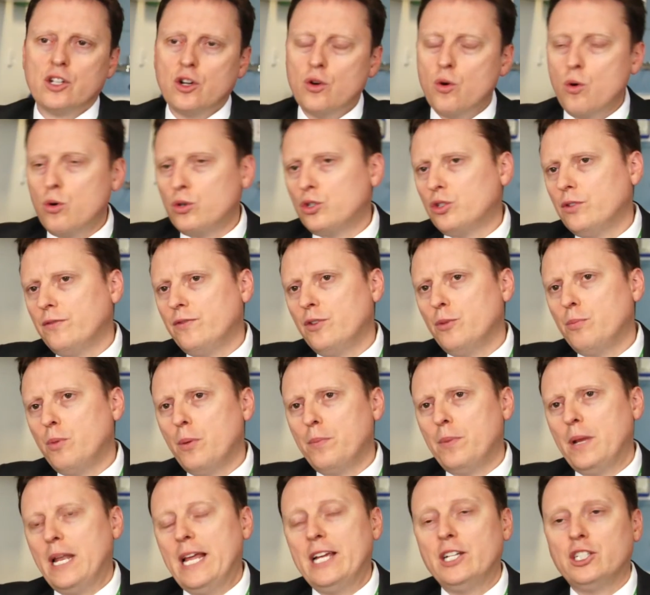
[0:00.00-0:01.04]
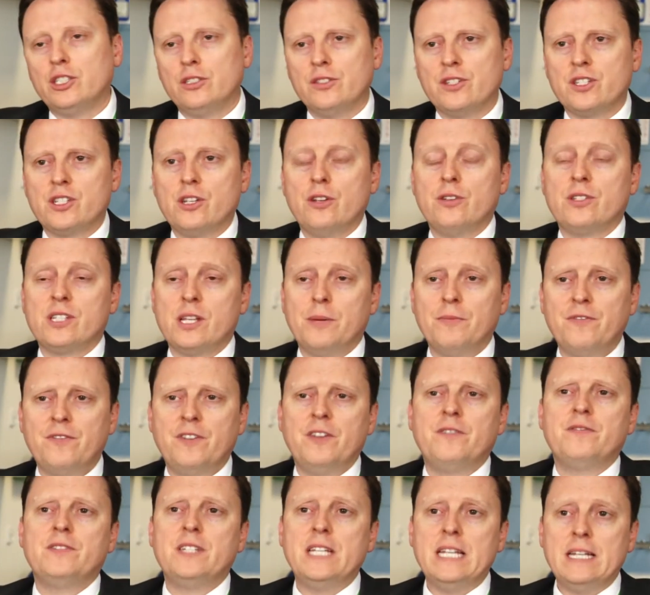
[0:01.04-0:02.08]
a quarter of the population, so some
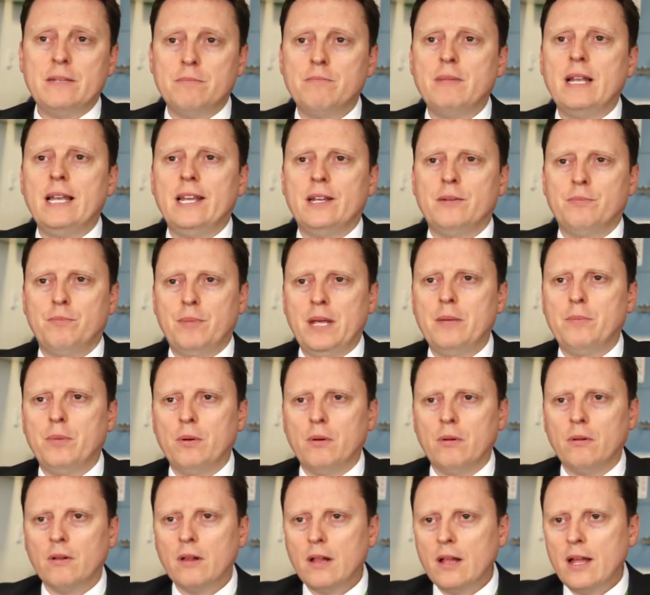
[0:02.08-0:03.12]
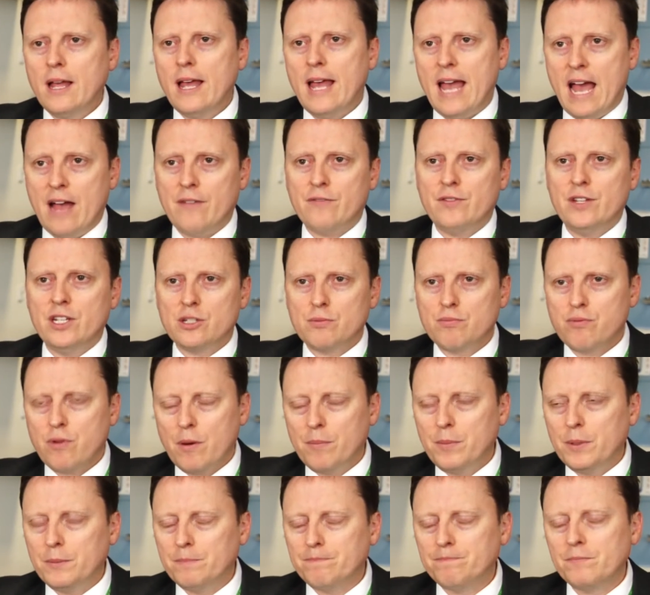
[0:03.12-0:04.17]
15 million people have this
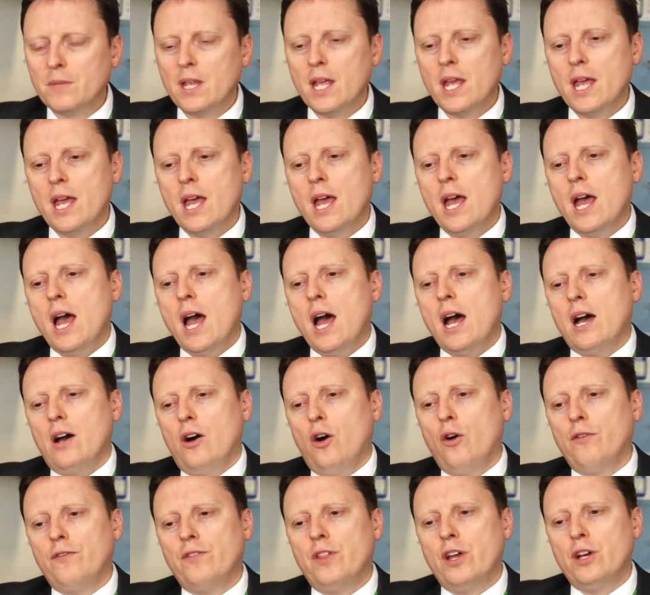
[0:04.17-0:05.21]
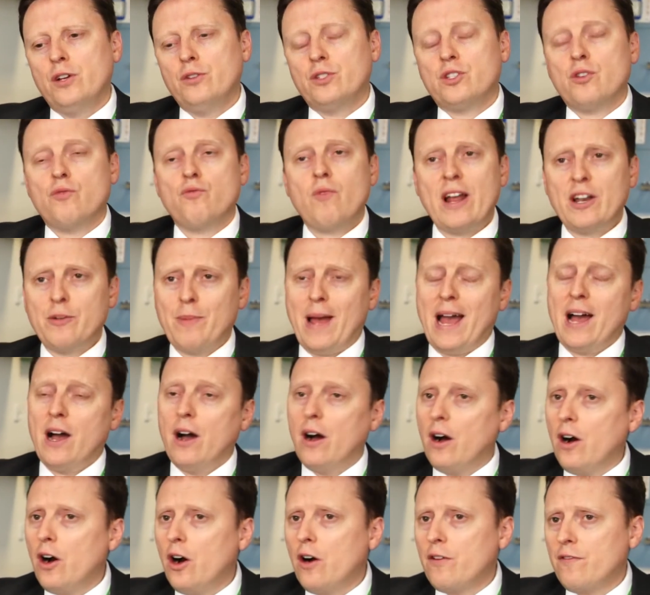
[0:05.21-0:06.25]
problem. Of those, around about
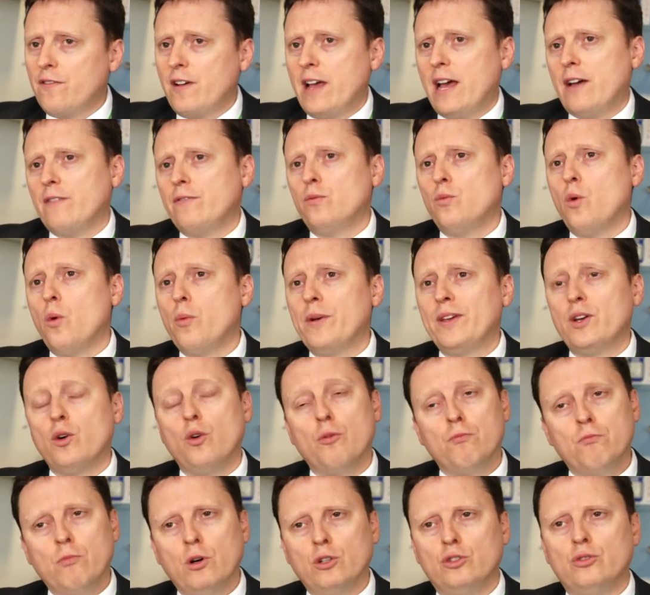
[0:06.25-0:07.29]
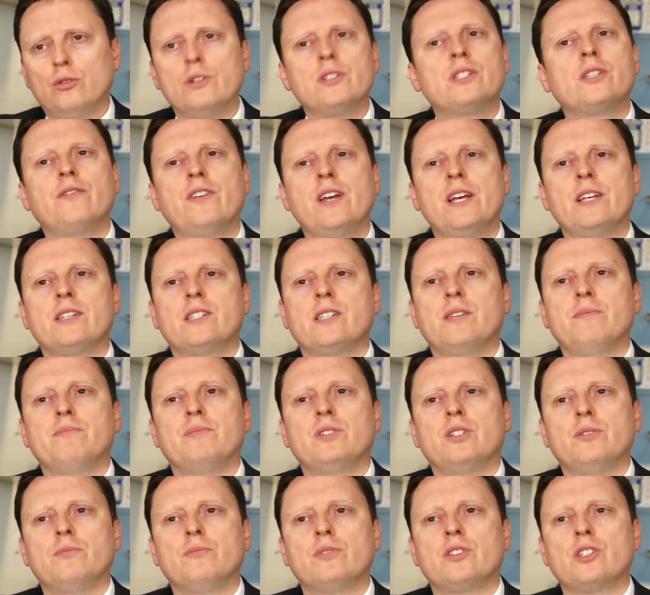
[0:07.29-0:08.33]
half have what we call moderate severe
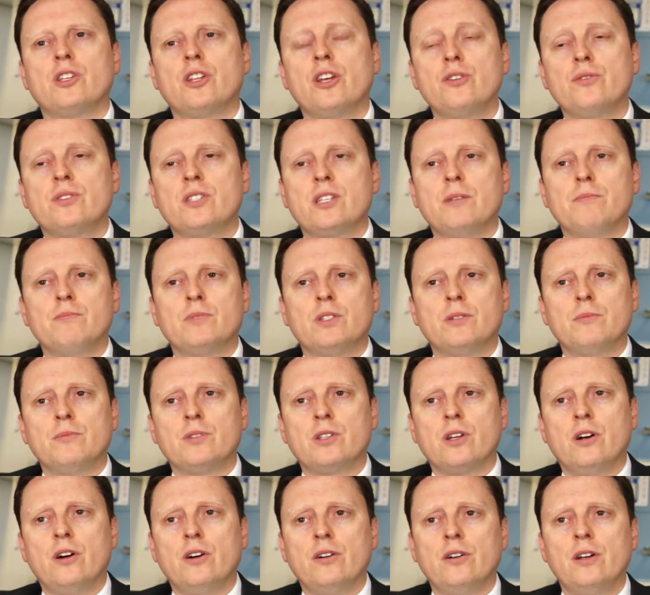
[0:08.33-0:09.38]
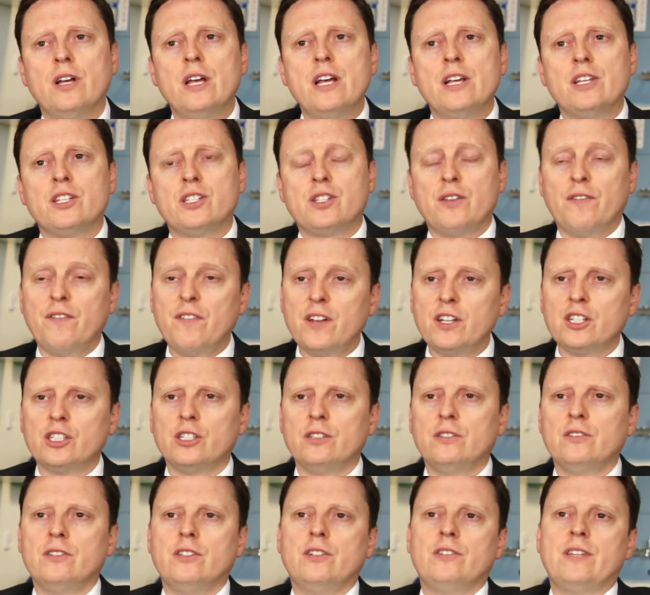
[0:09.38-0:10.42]
symptoms, so those symptoms are
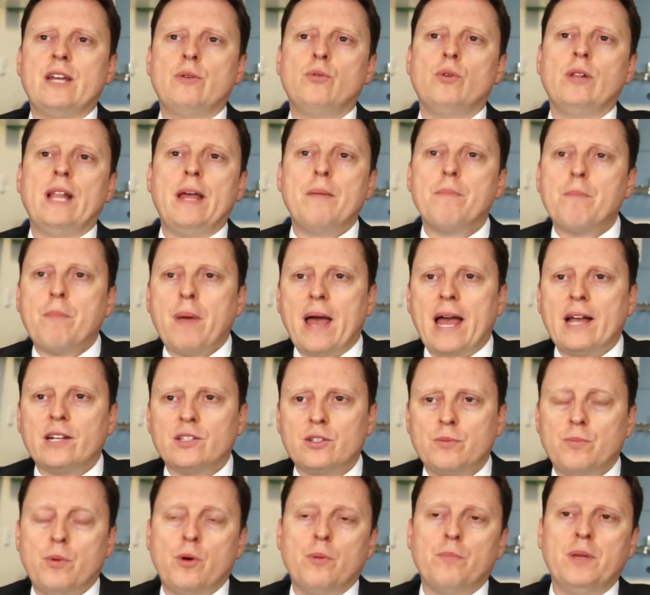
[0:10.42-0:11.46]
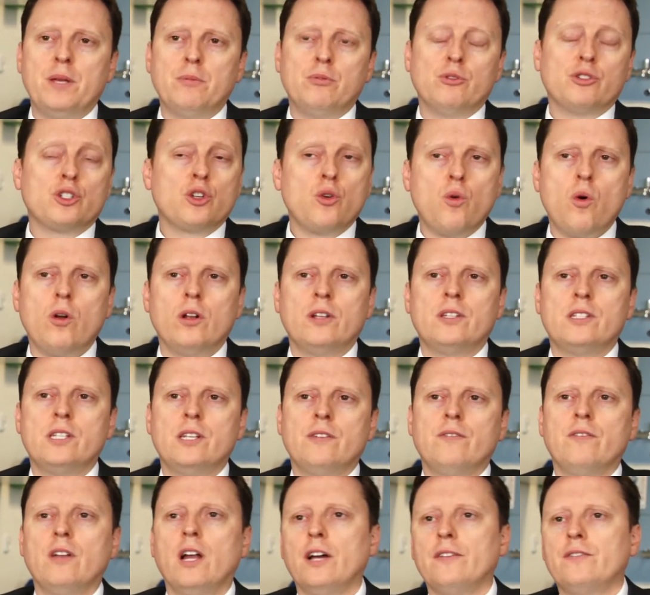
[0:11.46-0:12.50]
sufficient that they will impact upon people's quality
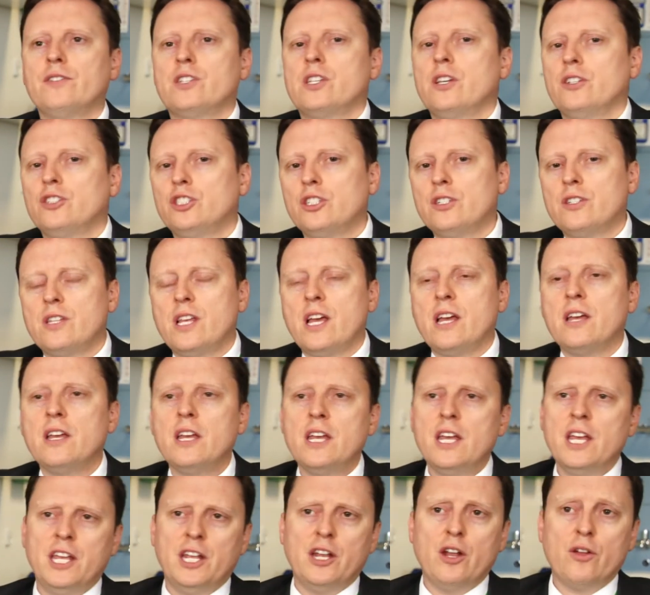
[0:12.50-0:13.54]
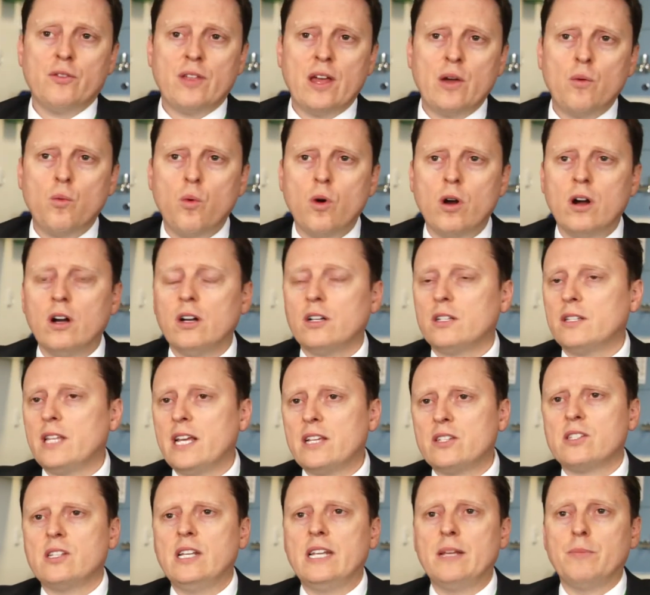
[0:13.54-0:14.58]
of life, such as their, you know, their work, their
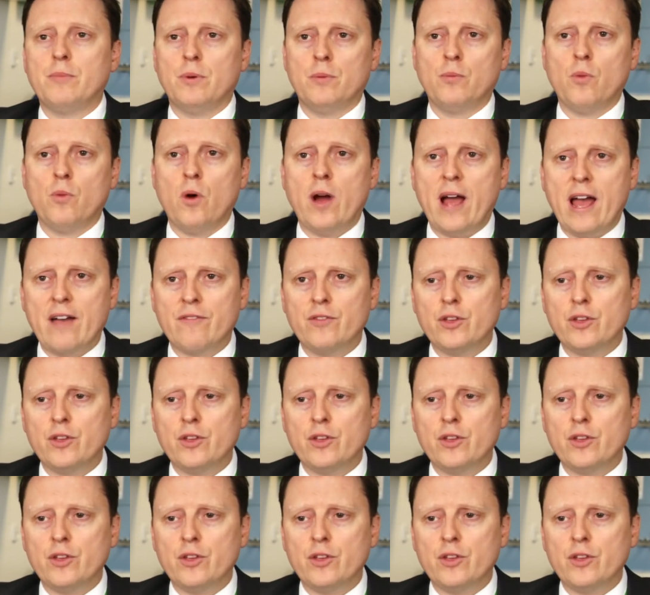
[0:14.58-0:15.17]
sleep, and what have